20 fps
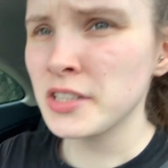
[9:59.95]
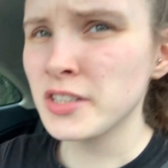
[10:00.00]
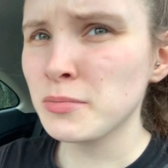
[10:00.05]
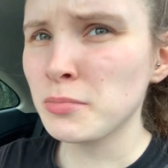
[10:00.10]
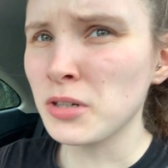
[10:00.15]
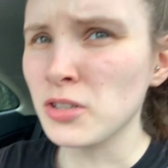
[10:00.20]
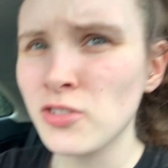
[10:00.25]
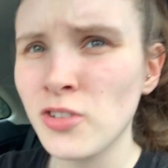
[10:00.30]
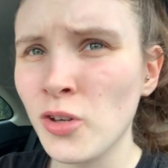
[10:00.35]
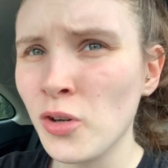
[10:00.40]

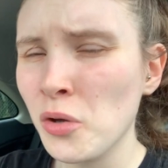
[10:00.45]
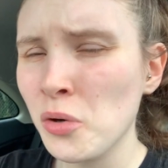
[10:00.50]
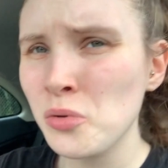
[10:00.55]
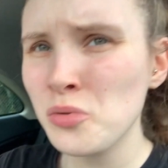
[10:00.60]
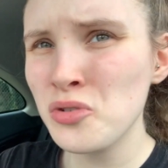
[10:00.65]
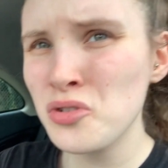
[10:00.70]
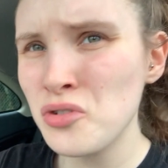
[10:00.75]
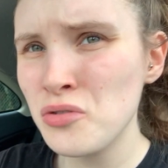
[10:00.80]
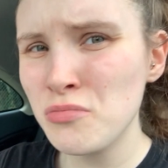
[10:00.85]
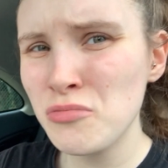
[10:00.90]
it's
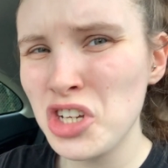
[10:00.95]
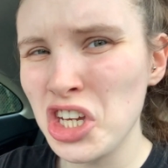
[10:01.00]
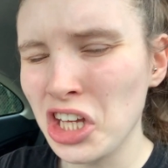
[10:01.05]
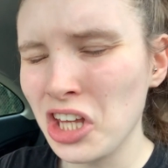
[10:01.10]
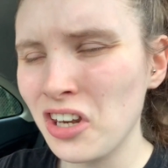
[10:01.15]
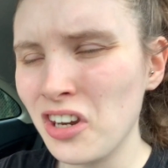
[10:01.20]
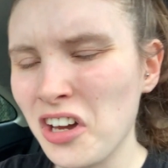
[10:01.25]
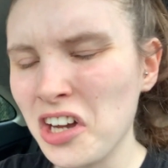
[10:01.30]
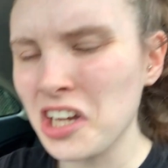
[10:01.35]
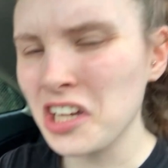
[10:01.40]
McDonald's
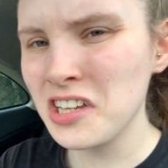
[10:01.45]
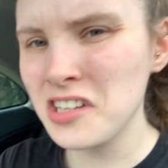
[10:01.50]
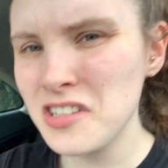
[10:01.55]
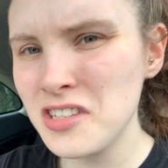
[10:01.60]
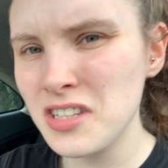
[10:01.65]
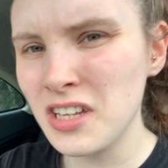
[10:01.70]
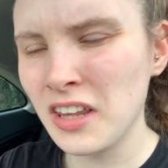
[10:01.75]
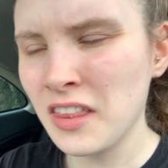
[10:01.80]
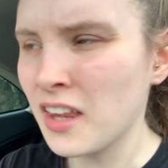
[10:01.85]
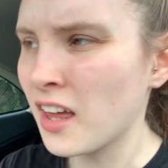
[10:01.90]
chicken
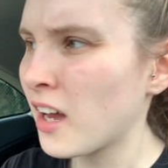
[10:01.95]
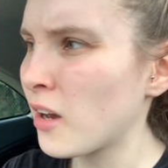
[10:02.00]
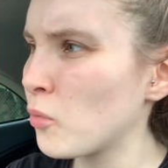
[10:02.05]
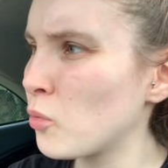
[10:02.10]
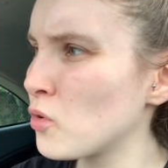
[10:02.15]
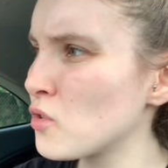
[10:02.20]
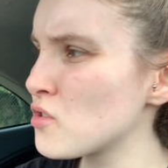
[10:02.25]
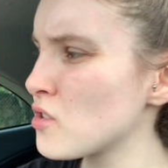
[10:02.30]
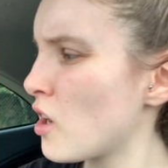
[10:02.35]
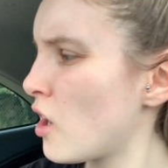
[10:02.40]
nuggets, and that
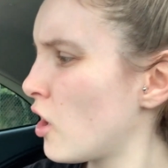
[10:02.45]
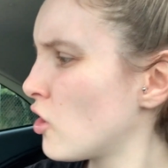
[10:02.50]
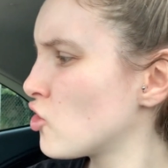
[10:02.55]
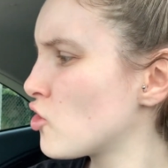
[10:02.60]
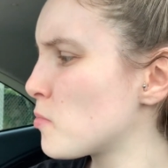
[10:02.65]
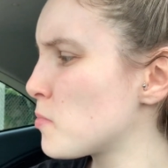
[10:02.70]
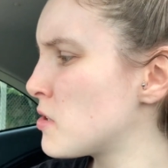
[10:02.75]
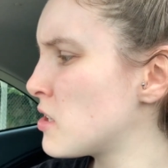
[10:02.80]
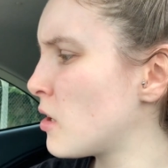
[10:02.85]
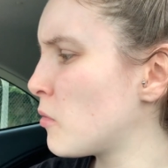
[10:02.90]
was
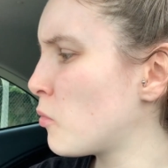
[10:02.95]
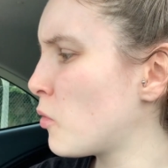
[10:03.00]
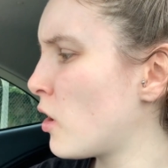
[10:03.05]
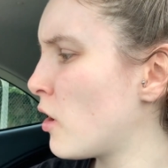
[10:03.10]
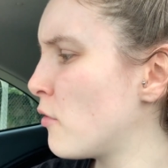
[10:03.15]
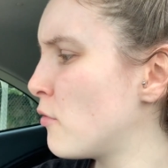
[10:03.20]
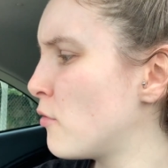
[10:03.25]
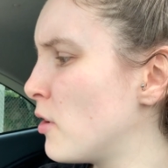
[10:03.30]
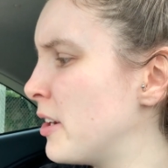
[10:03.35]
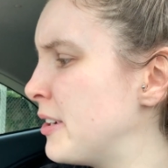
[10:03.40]
100%
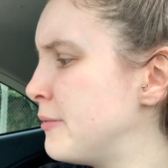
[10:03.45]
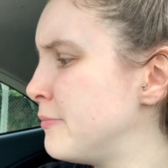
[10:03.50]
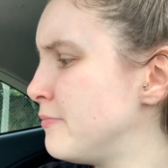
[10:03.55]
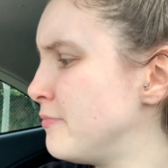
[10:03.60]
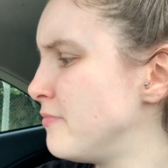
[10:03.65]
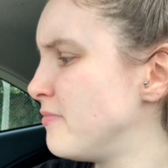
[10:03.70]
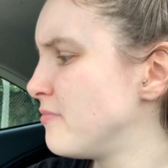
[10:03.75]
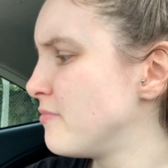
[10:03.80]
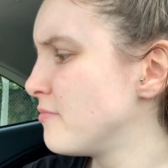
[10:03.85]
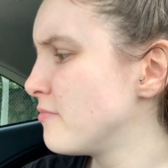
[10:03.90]
worth it.
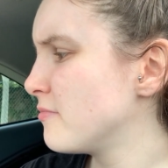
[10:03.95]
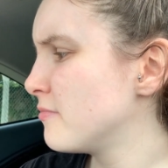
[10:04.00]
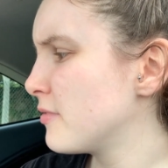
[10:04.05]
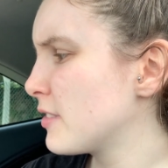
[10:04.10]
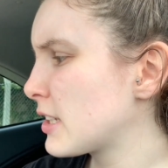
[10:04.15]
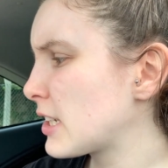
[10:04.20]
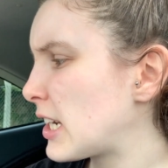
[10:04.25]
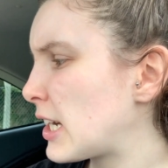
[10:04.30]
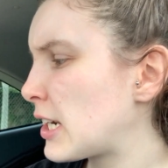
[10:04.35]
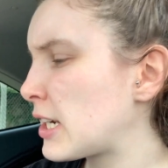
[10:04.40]

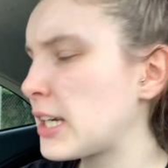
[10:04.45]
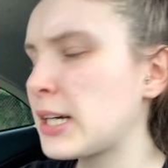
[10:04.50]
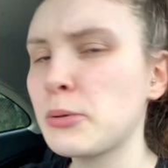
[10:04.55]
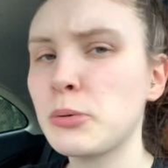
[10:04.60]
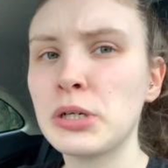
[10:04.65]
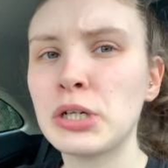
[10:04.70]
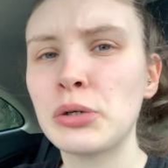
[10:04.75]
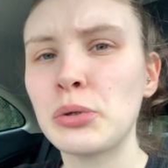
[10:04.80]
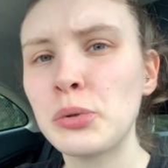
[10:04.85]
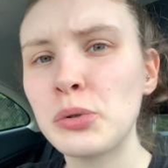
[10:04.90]
And now
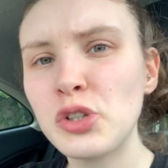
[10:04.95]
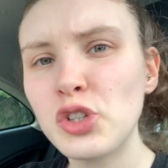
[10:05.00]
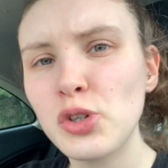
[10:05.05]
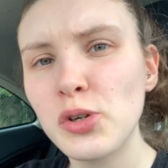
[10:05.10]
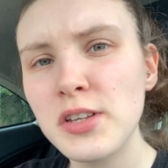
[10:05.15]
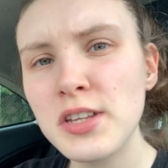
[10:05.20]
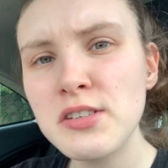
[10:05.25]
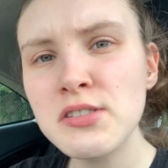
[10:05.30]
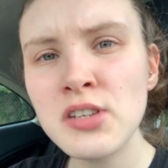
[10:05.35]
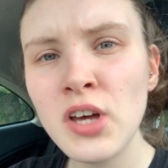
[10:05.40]
we're gonna
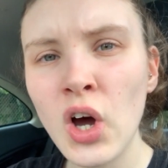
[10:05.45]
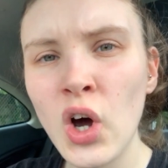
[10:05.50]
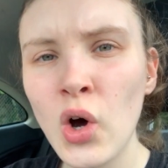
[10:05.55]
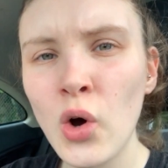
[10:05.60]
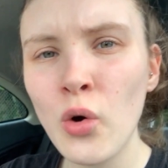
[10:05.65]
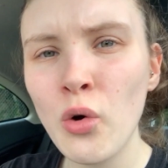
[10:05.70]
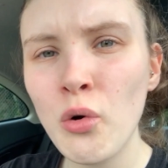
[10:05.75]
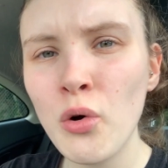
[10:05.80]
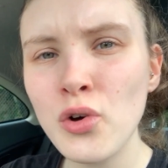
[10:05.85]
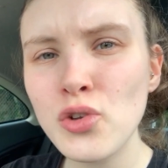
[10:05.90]
enjoy this
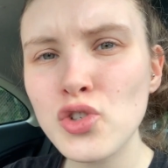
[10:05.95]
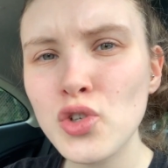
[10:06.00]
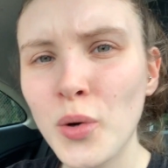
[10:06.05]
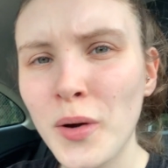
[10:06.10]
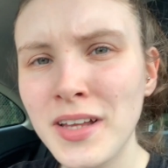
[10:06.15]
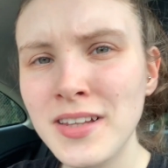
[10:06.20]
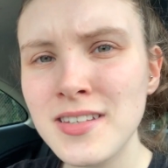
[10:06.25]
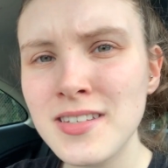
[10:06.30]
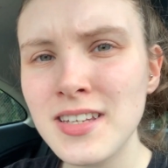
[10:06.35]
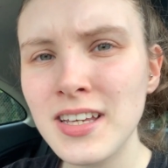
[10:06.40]
whole
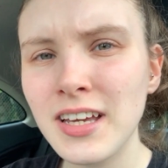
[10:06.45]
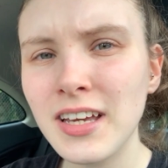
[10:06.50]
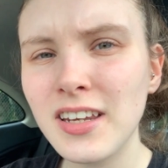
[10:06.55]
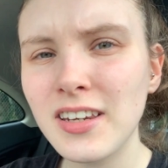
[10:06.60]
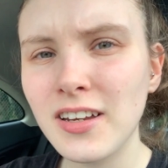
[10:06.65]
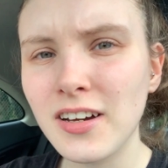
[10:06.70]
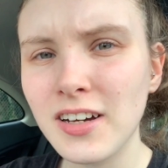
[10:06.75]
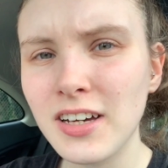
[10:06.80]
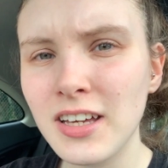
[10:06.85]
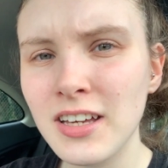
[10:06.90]
20
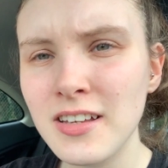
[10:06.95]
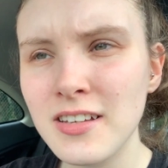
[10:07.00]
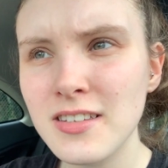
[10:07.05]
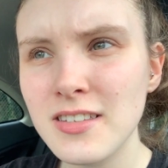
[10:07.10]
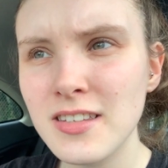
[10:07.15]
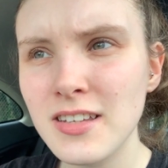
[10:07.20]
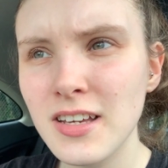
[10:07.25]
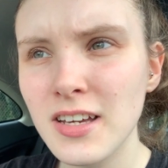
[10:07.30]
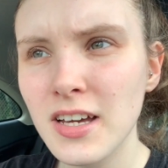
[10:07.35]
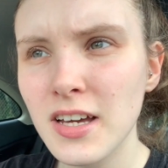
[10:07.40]

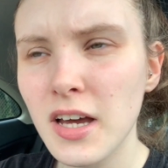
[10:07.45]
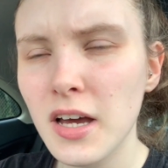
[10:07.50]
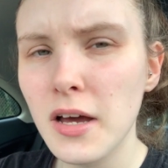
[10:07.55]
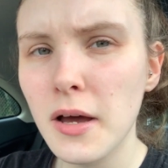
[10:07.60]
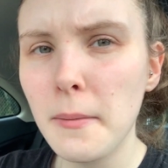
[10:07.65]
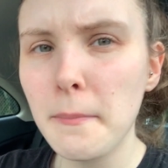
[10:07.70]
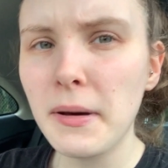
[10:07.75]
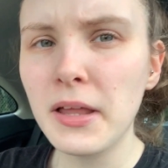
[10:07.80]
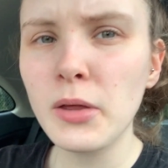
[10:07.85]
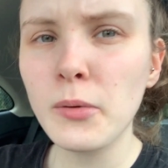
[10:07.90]
nuggets.
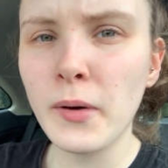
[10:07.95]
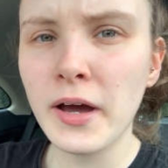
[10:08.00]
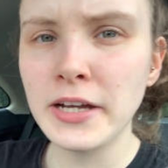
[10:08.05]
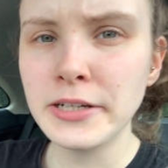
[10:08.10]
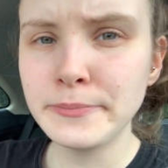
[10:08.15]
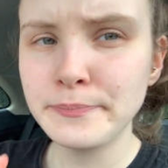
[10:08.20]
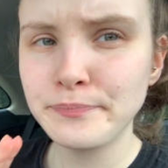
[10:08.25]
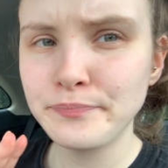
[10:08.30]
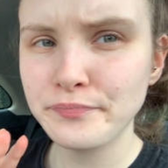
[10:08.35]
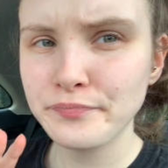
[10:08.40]
By the way,